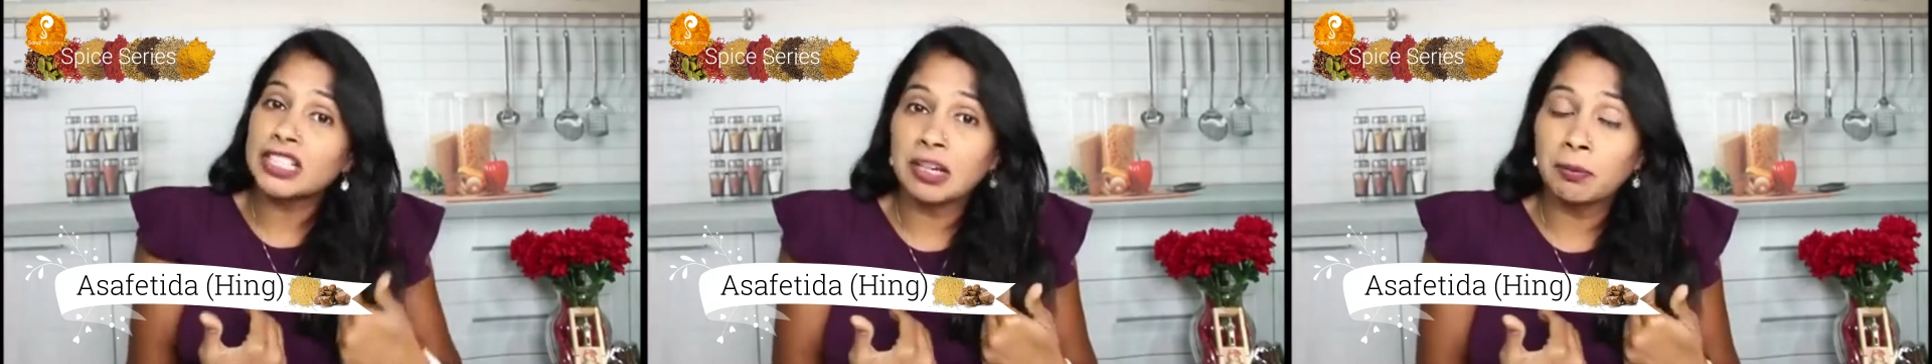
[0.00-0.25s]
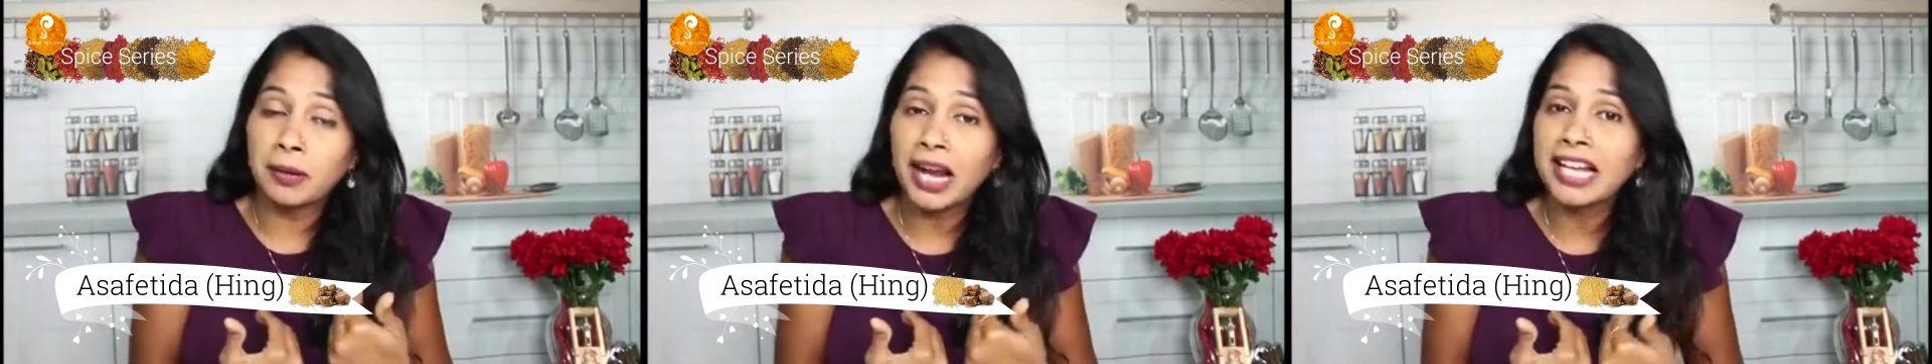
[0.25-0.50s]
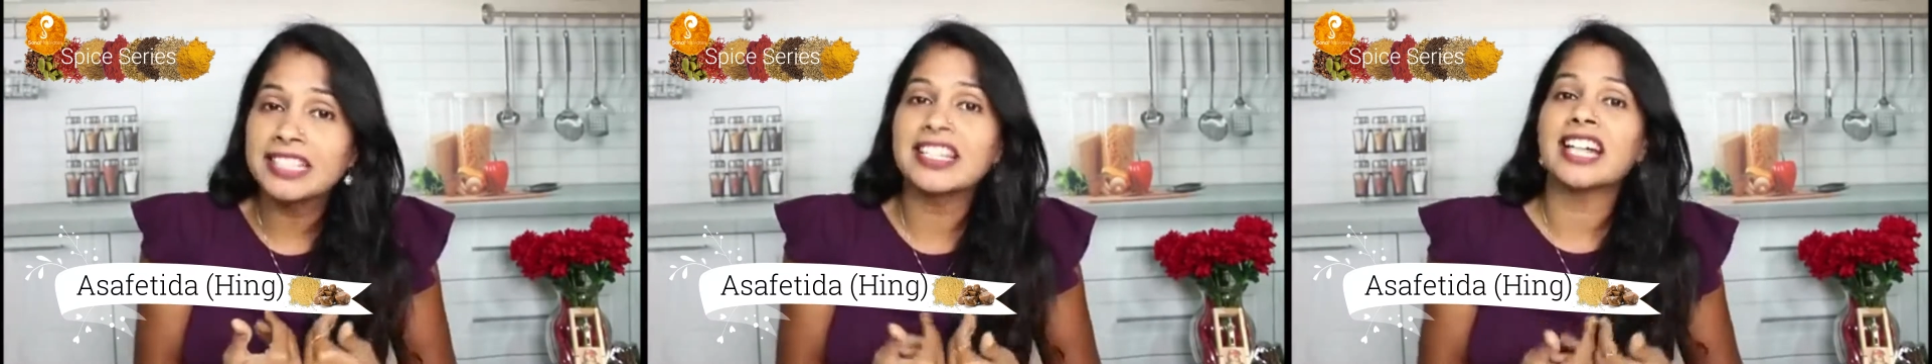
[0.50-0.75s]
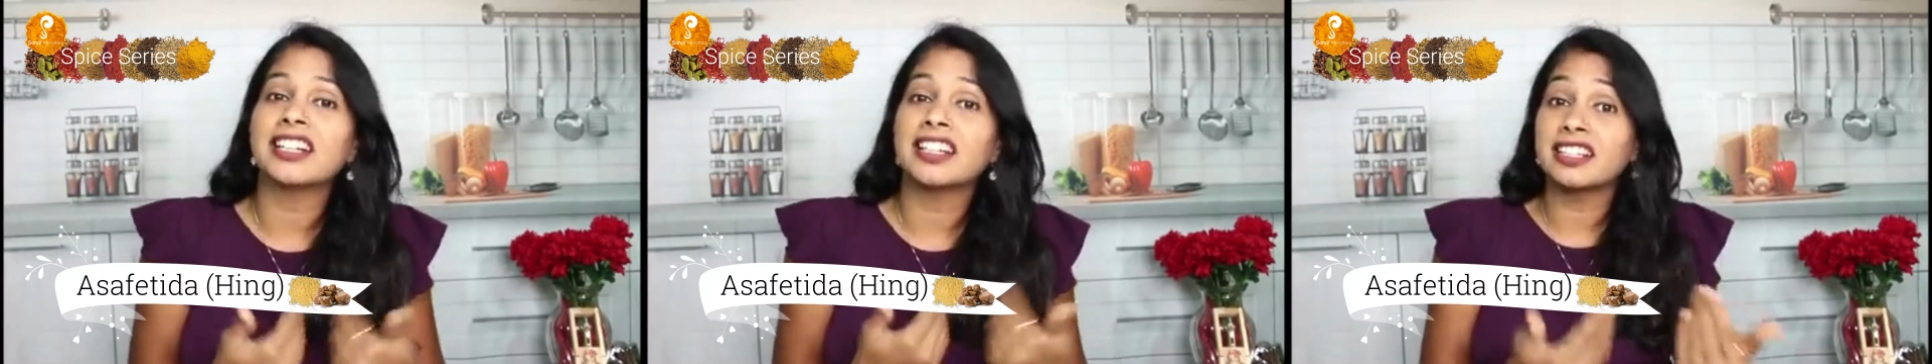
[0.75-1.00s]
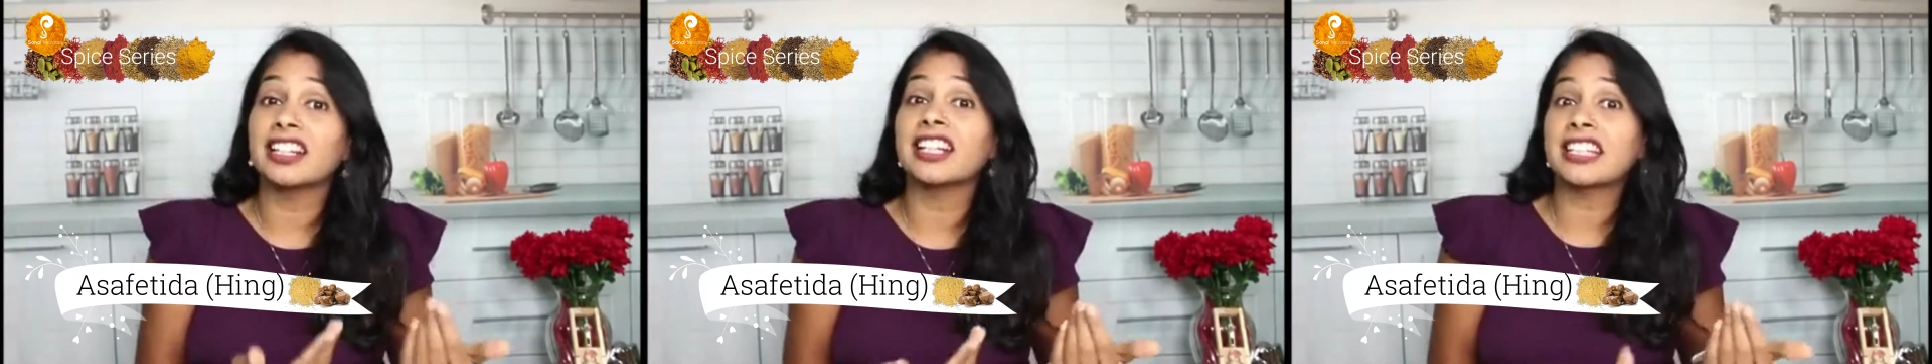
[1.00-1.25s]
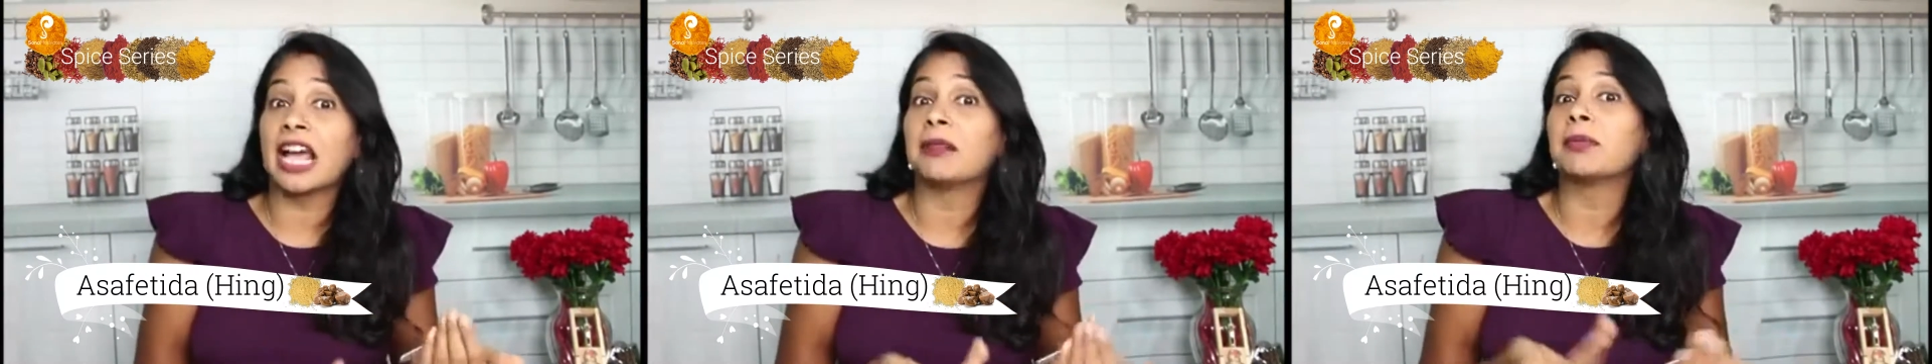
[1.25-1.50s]
surprised that it
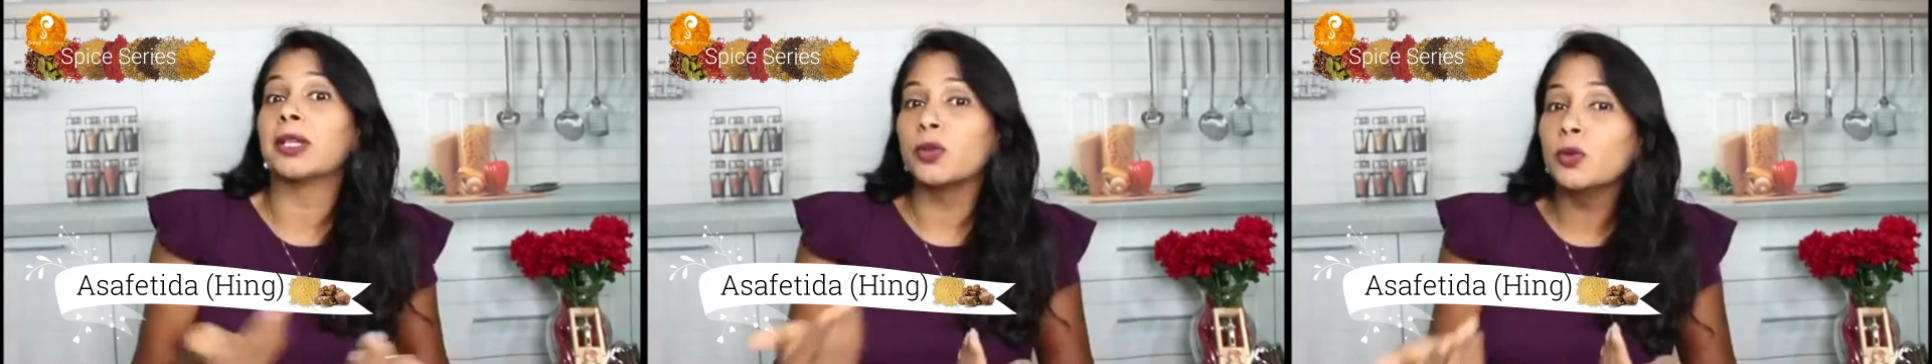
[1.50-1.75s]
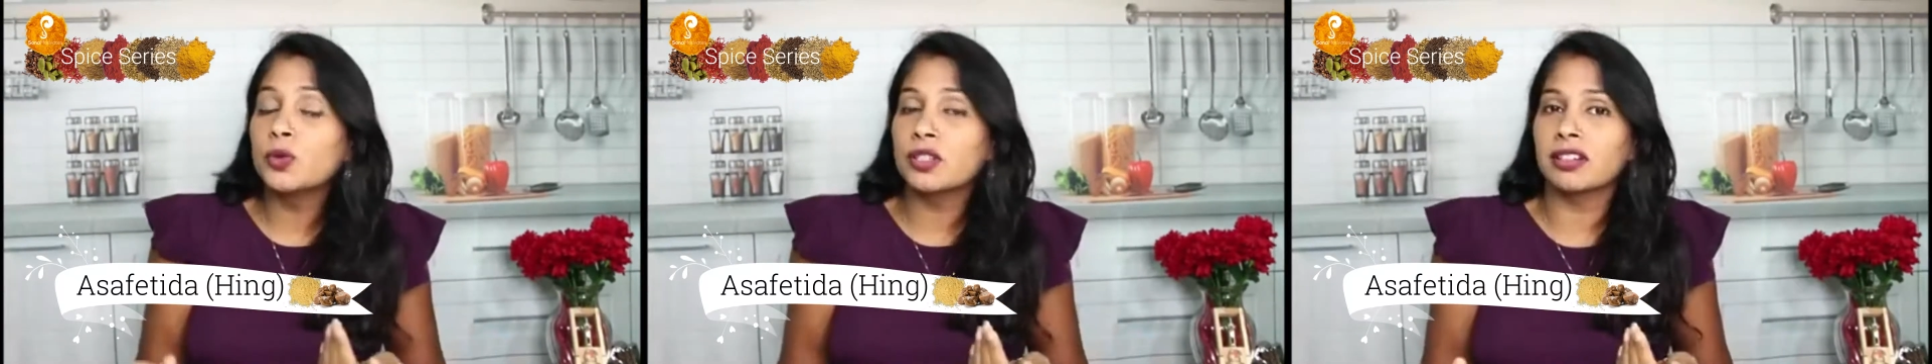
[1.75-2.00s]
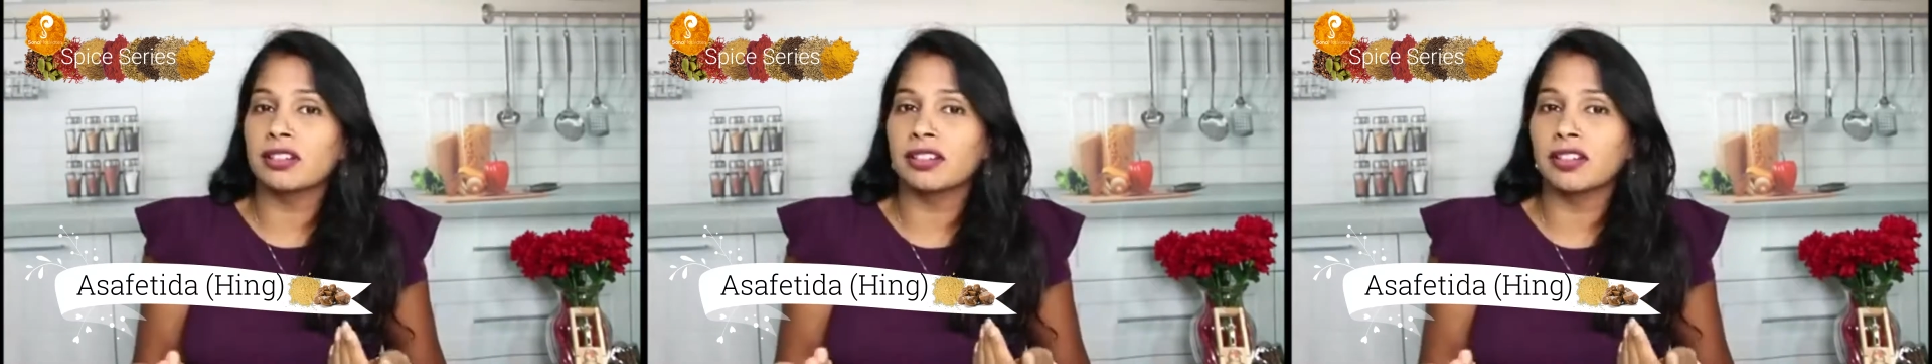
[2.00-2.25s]
can be used